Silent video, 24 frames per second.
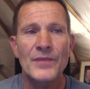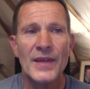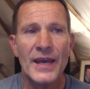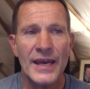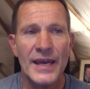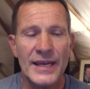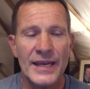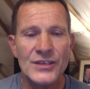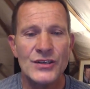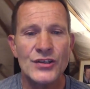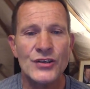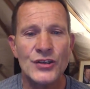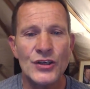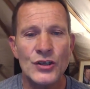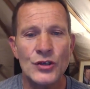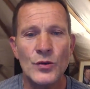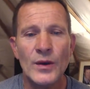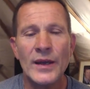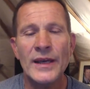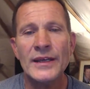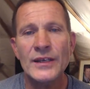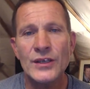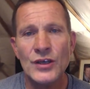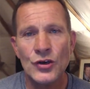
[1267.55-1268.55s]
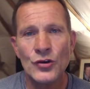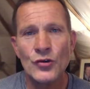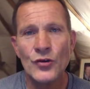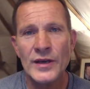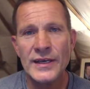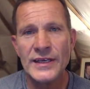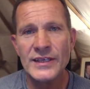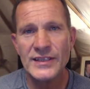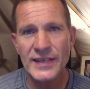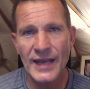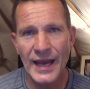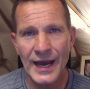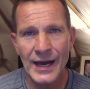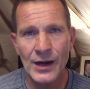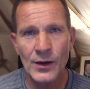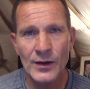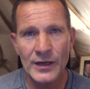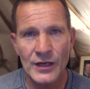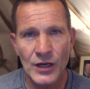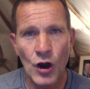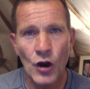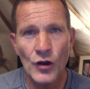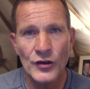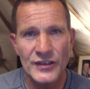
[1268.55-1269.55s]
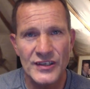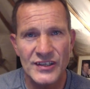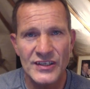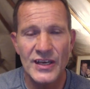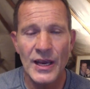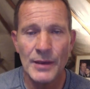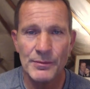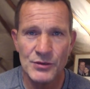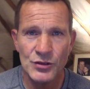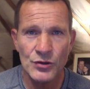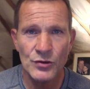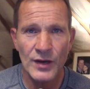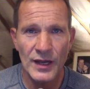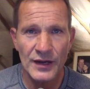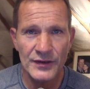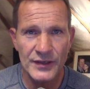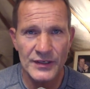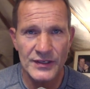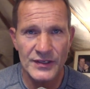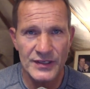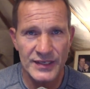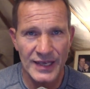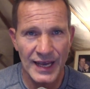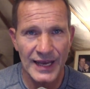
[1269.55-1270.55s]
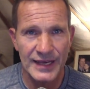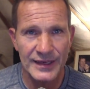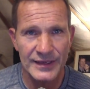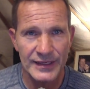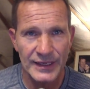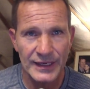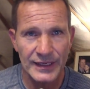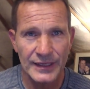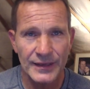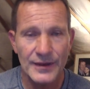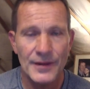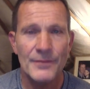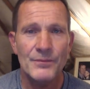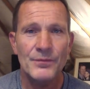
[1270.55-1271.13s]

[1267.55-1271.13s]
is to increase our conceptual understanding,